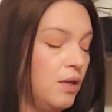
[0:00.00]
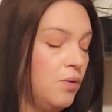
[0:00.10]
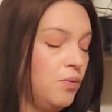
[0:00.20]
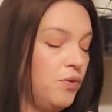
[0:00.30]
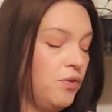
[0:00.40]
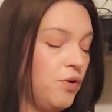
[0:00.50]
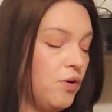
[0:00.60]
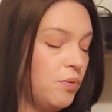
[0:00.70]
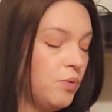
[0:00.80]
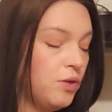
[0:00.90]
With your
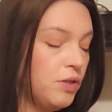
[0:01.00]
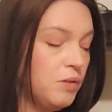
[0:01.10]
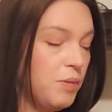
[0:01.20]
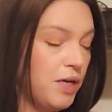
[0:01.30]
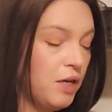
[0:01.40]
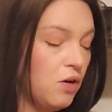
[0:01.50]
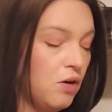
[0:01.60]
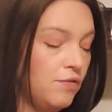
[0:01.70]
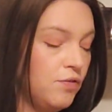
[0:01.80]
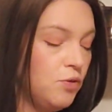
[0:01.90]
hard work is paying
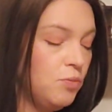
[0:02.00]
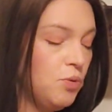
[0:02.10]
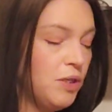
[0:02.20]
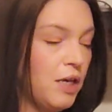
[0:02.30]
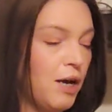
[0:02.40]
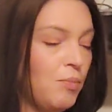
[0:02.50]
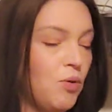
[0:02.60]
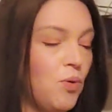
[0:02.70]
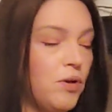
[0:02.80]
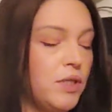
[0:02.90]
off, new moon in
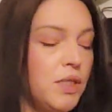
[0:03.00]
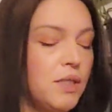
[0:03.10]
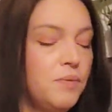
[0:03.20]
Capricorn.